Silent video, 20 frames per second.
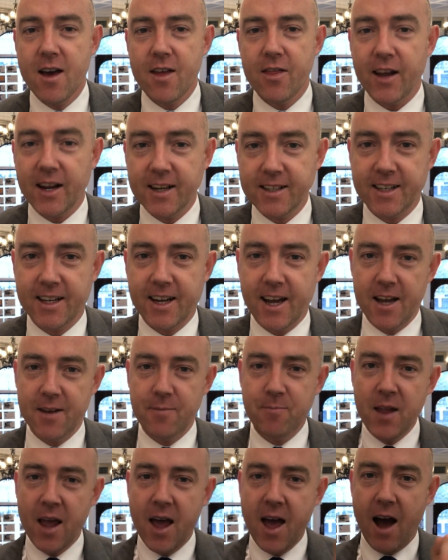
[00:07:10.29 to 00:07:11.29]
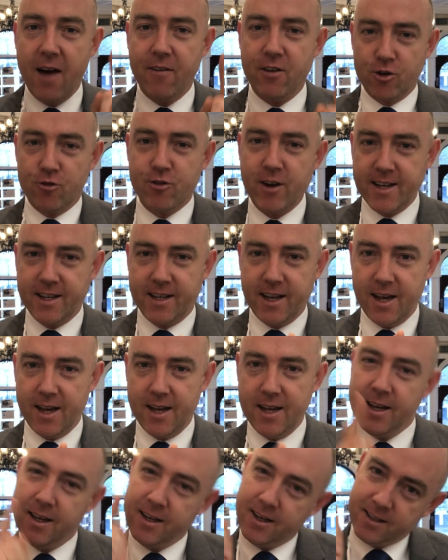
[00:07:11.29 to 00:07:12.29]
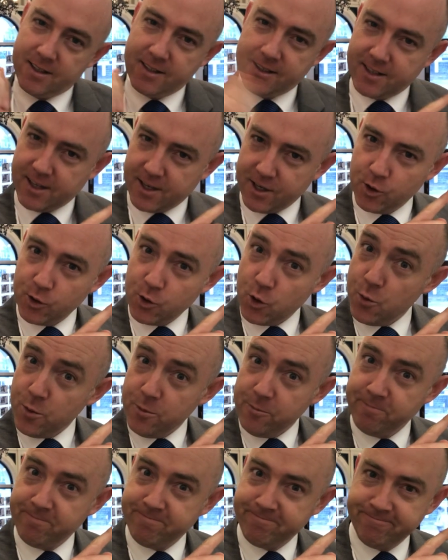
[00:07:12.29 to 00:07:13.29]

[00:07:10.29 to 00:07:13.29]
Thanks again. Have a great day. See you soon.